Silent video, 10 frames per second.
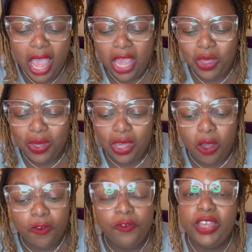you can
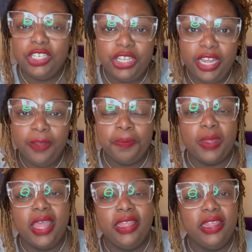go fishing,
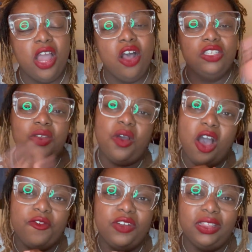and then they also
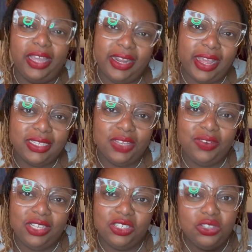offer land
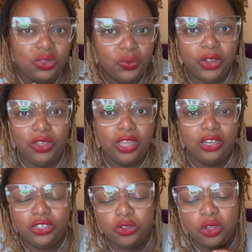activities too where you
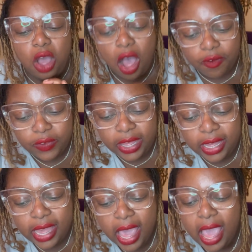can do
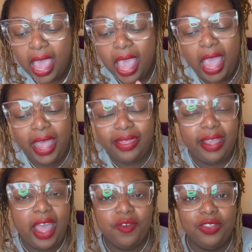golfing, and they
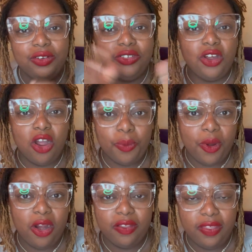have a little dog
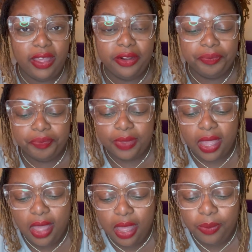park there.
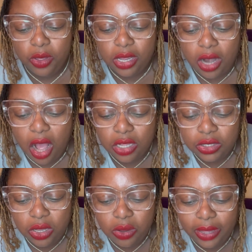You can
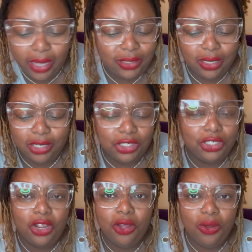also catch a
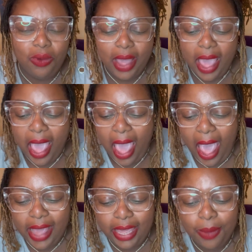show
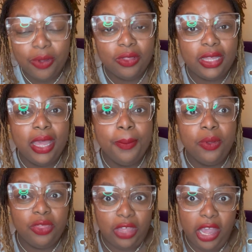at
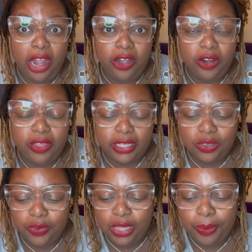Kimball Theater. That's a
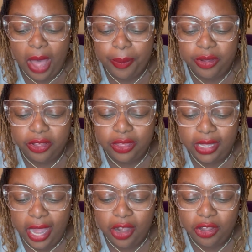really popular
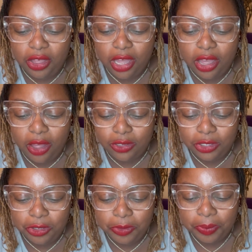theater you could go
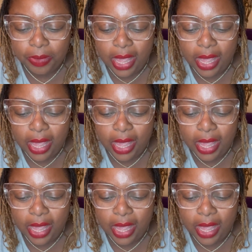to.